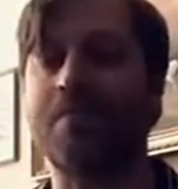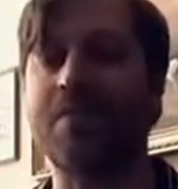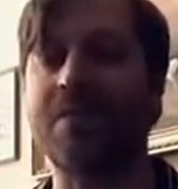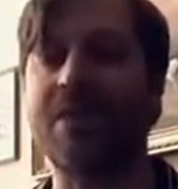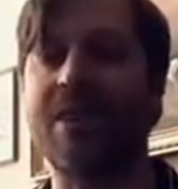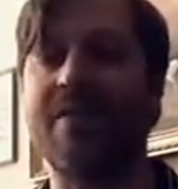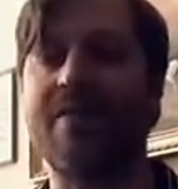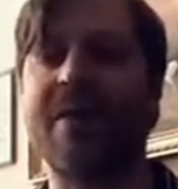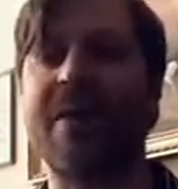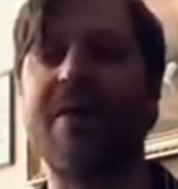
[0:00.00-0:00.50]

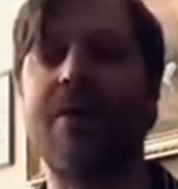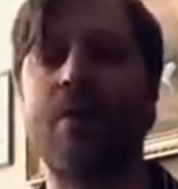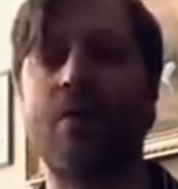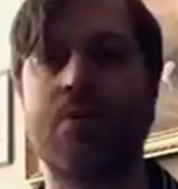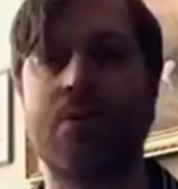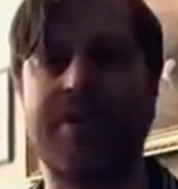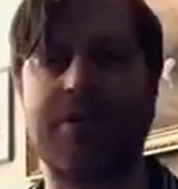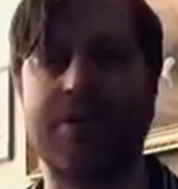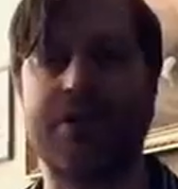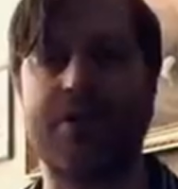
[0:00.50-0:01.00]
they know where all
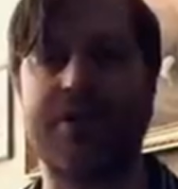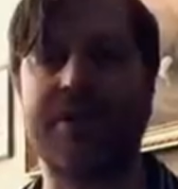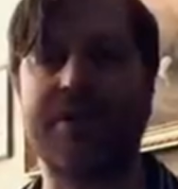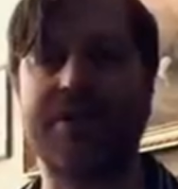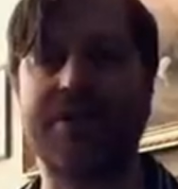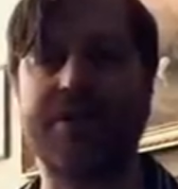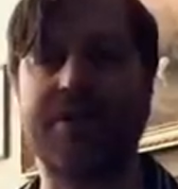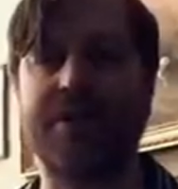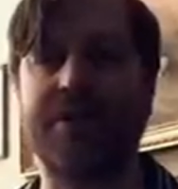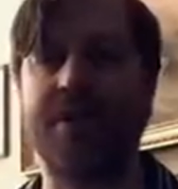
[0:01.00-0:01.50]
the creeks
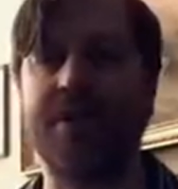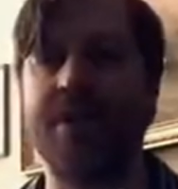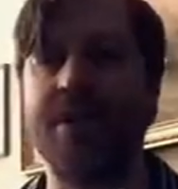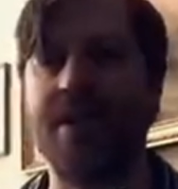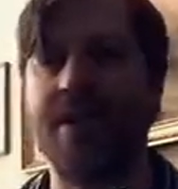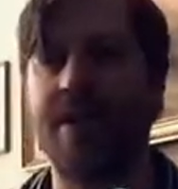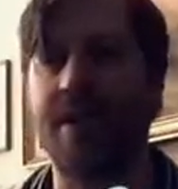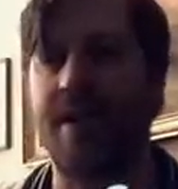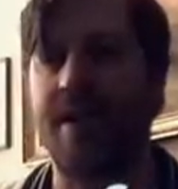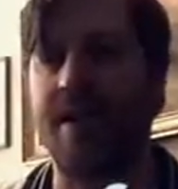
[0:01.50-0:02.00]
are,
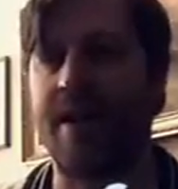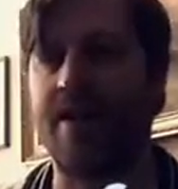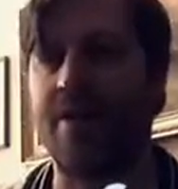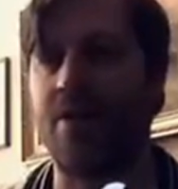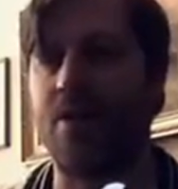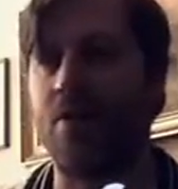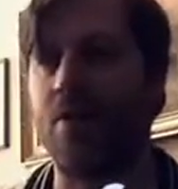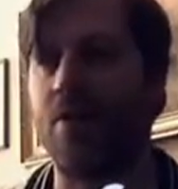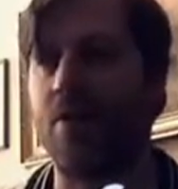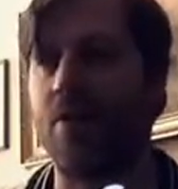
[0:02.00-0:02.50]
they know
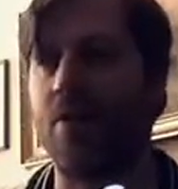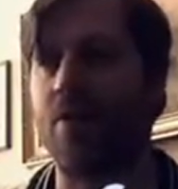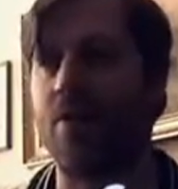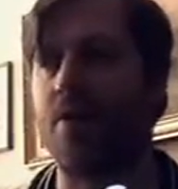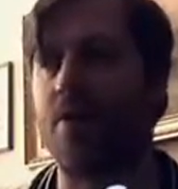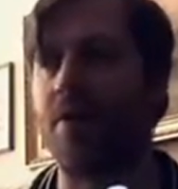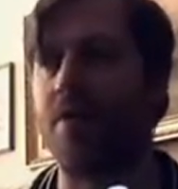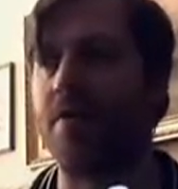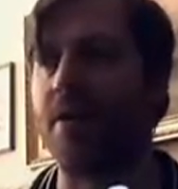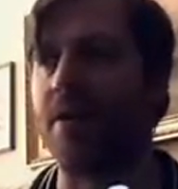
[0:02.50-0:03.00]
where
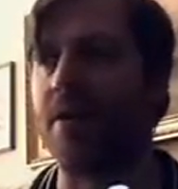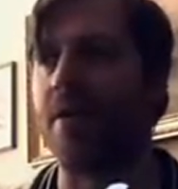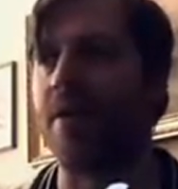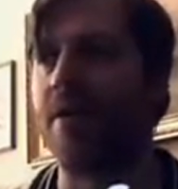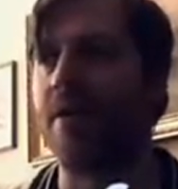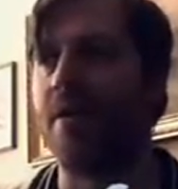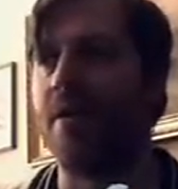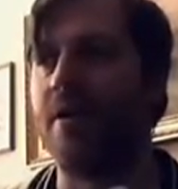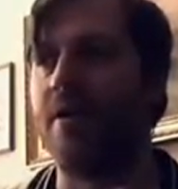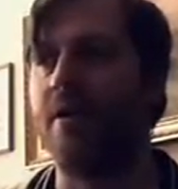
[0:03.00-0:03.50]
all the
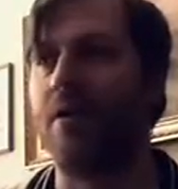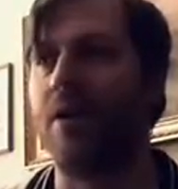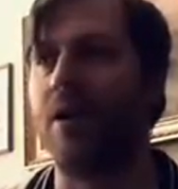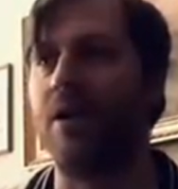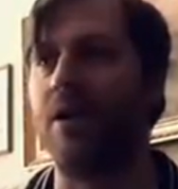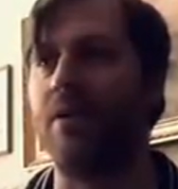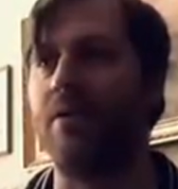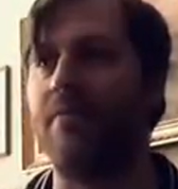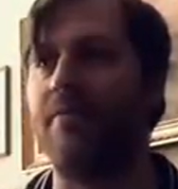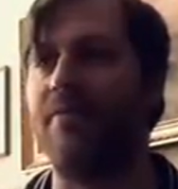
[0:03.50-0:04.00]

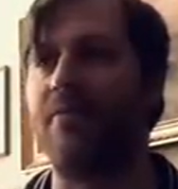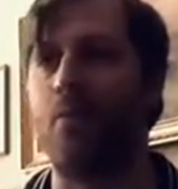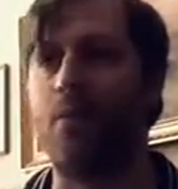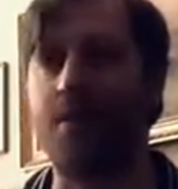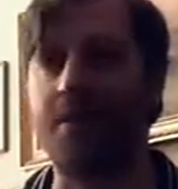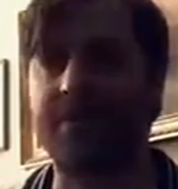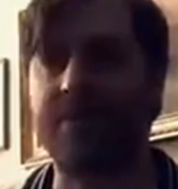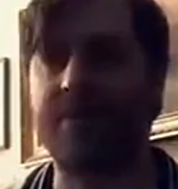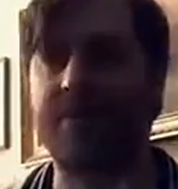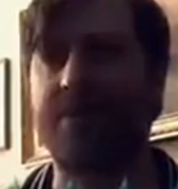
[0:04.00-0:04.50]

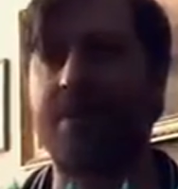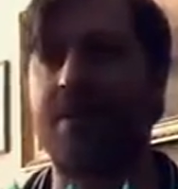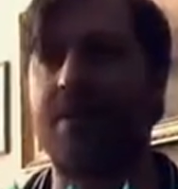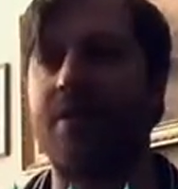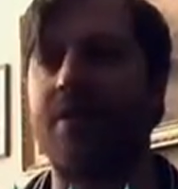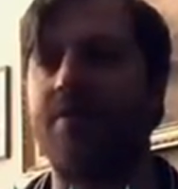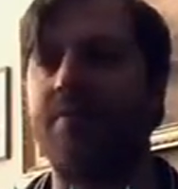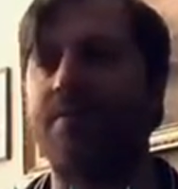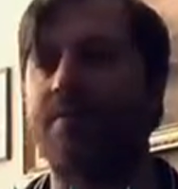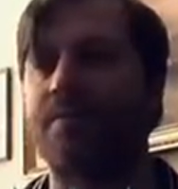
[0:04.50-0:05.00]
forests are,
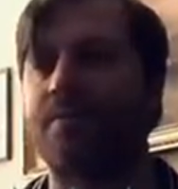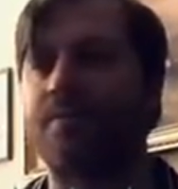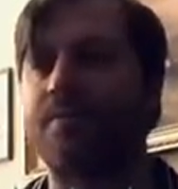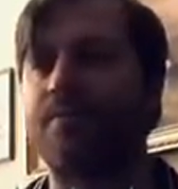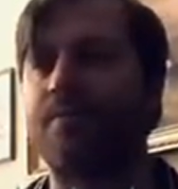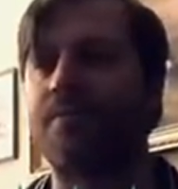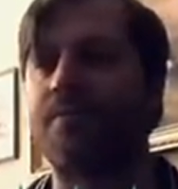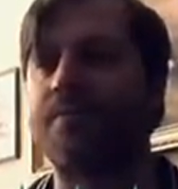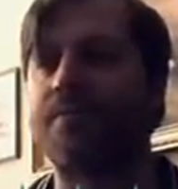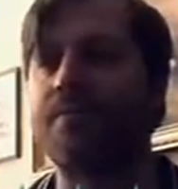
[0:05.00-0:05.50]

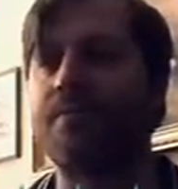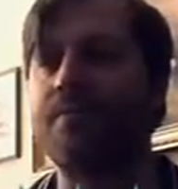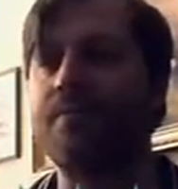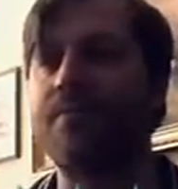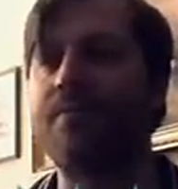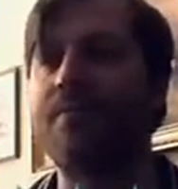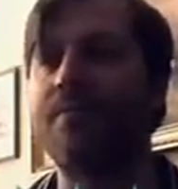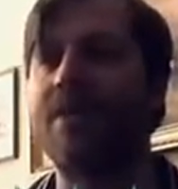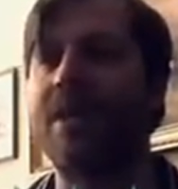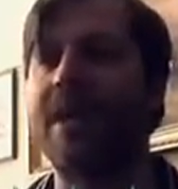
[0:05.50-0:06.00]

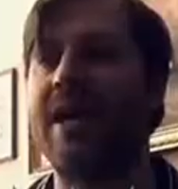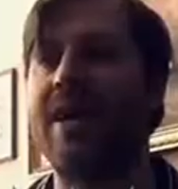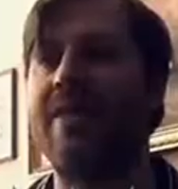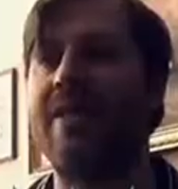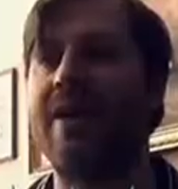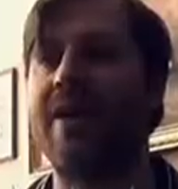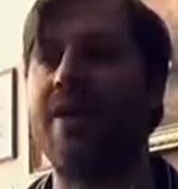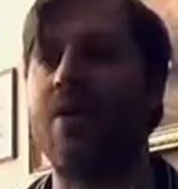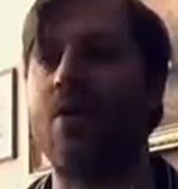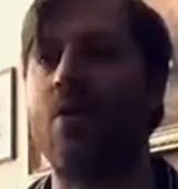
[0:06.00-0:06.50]
and they
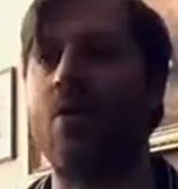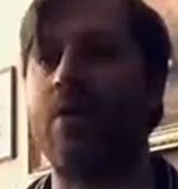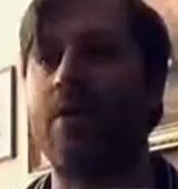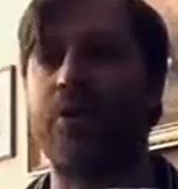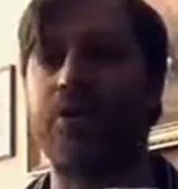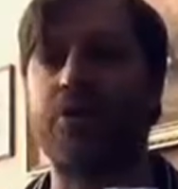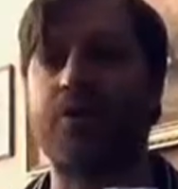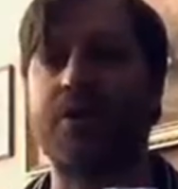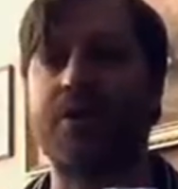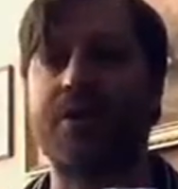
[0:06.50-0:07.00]
know where all the
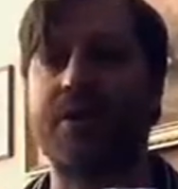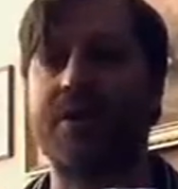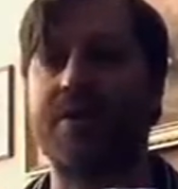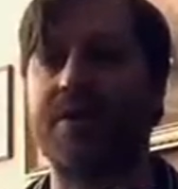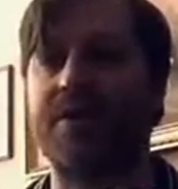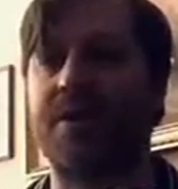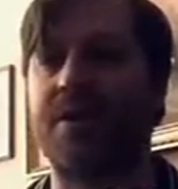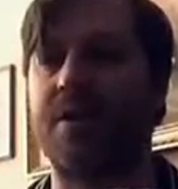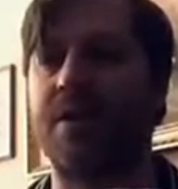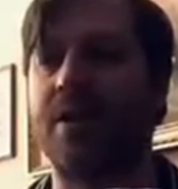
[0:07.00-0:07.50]
shortcuts
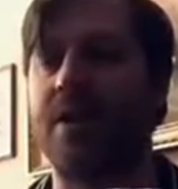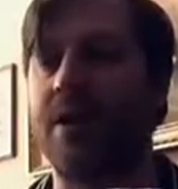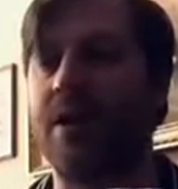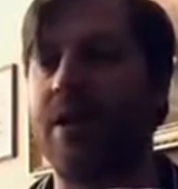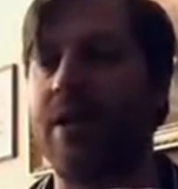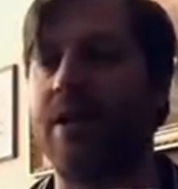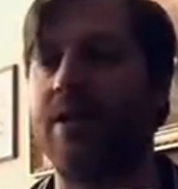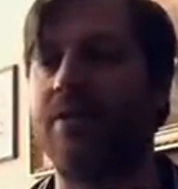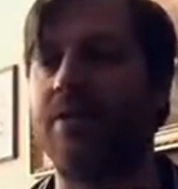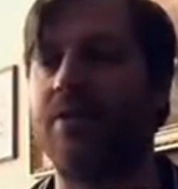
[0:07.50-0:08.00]
are.
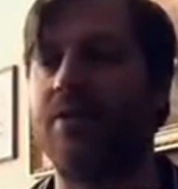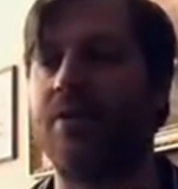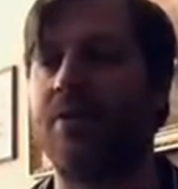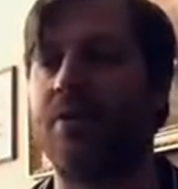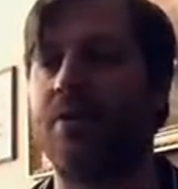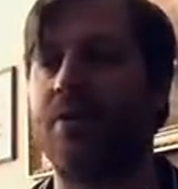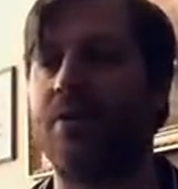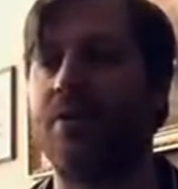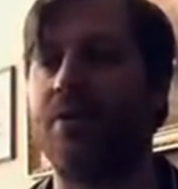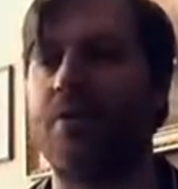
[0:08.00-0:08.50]
And
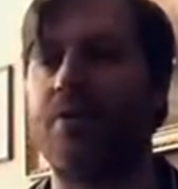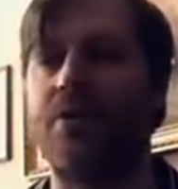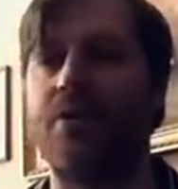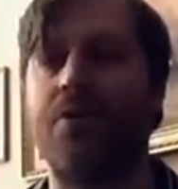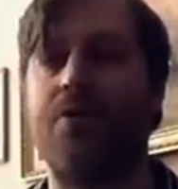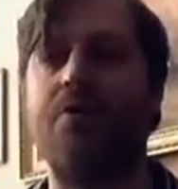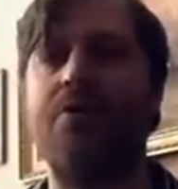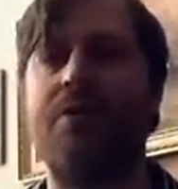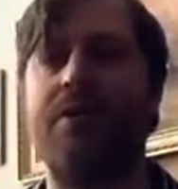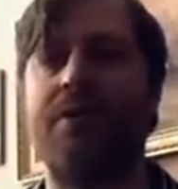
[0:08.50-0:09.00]
so the
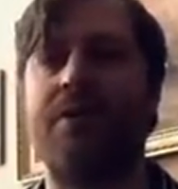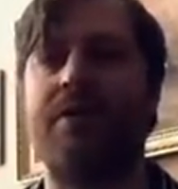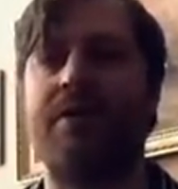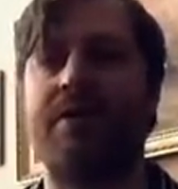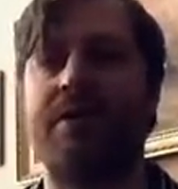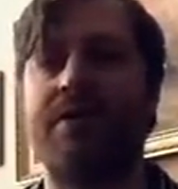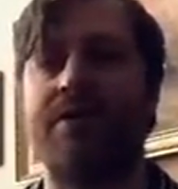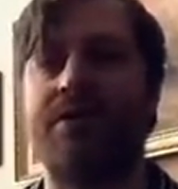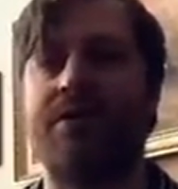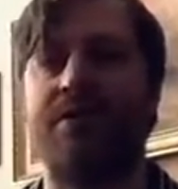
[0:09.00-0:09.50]
Union,
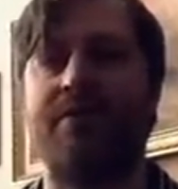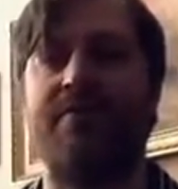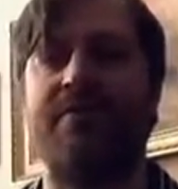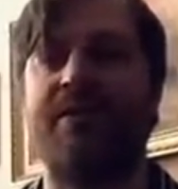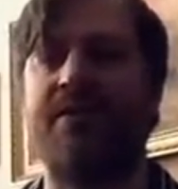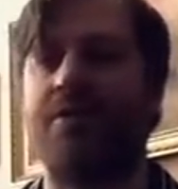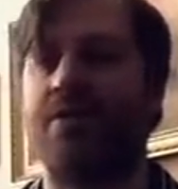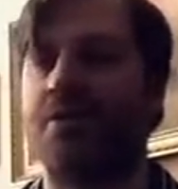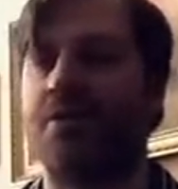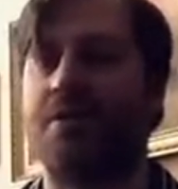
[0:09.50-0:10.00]
they're just
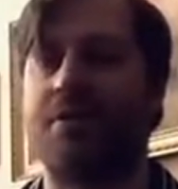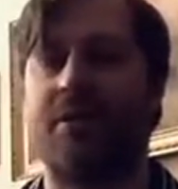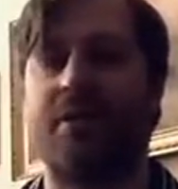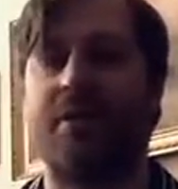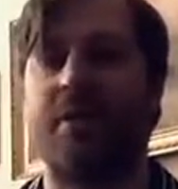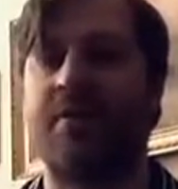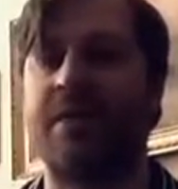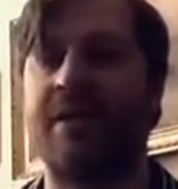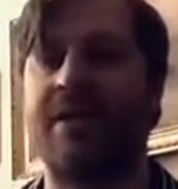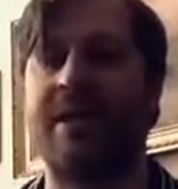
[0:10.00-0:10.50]
visitors. They're
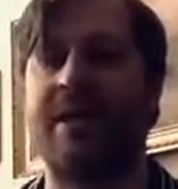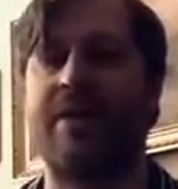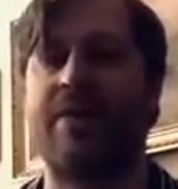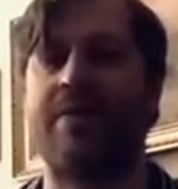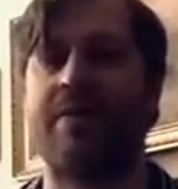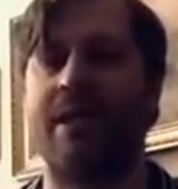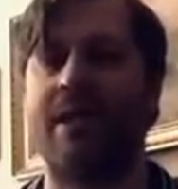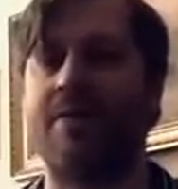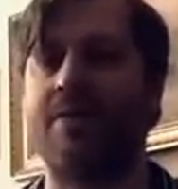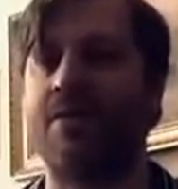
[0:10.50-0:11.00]
coming down.
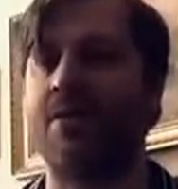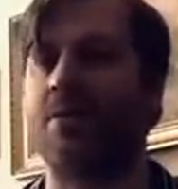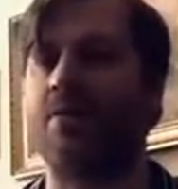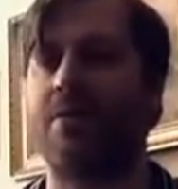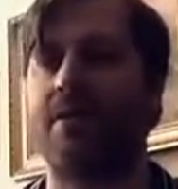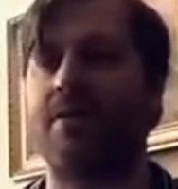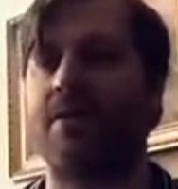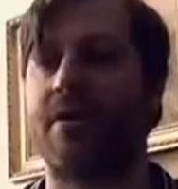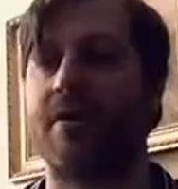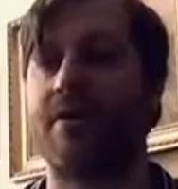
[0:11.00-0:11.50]
They don't know where
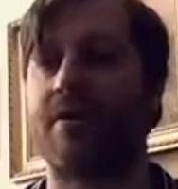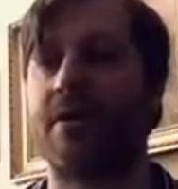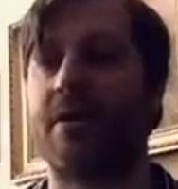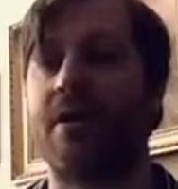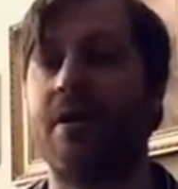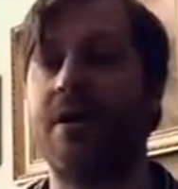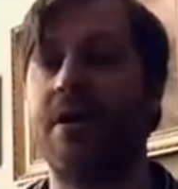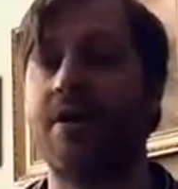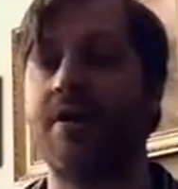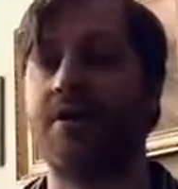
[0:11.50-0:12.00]
things are.
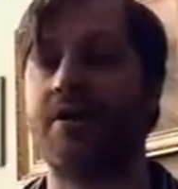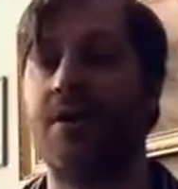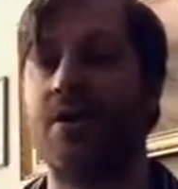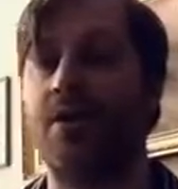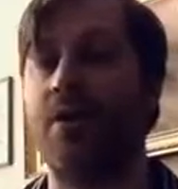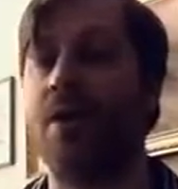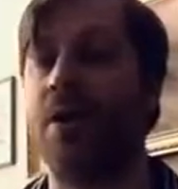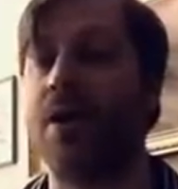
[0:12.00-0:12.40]
So